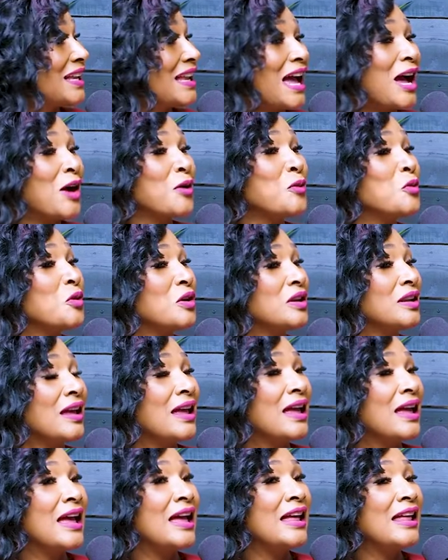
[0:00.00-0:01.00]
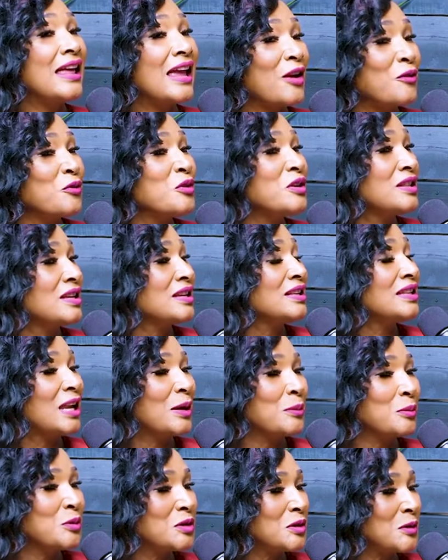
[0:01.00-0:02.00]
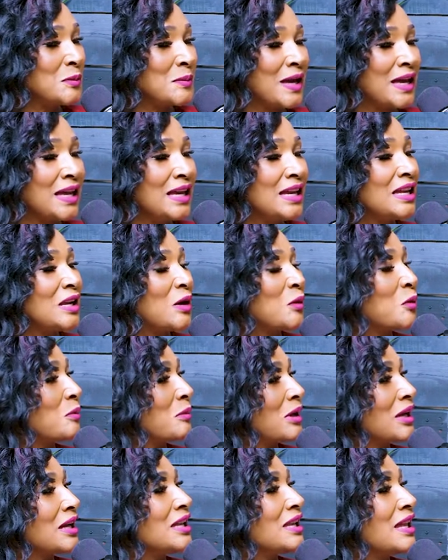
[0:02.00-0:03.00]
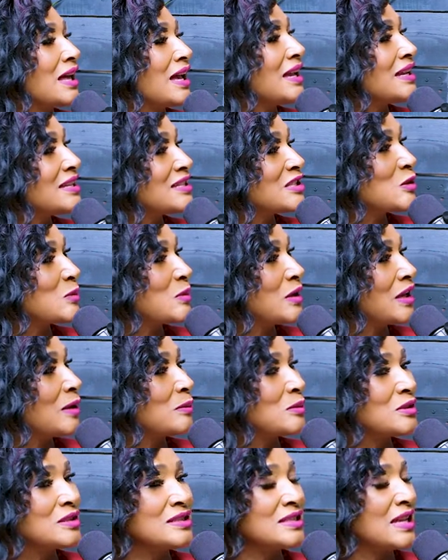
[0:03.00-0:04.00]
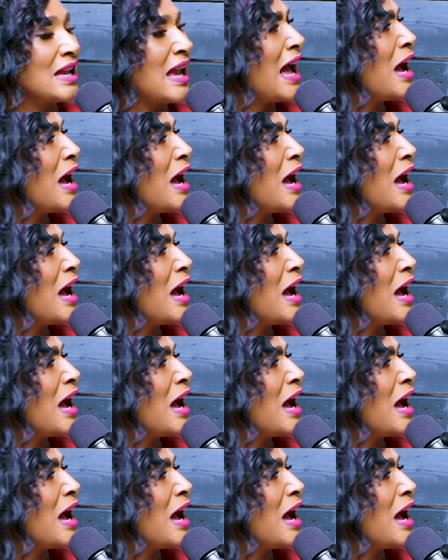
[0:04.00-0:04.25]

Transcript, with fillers: and I want everything that I put on my head, I want my clients to be able to say, I